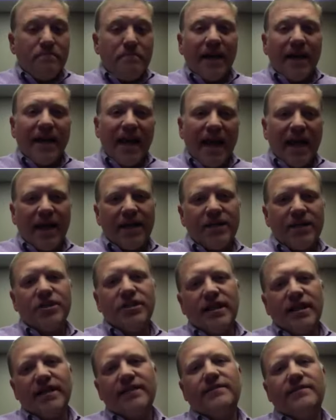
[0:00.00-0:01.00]
mega
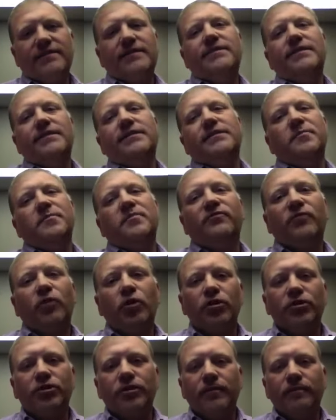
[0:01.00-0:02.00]
agent test the systems
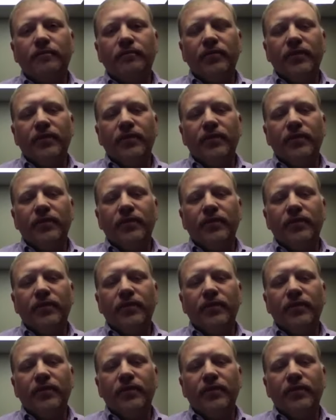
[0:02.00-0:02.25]
first.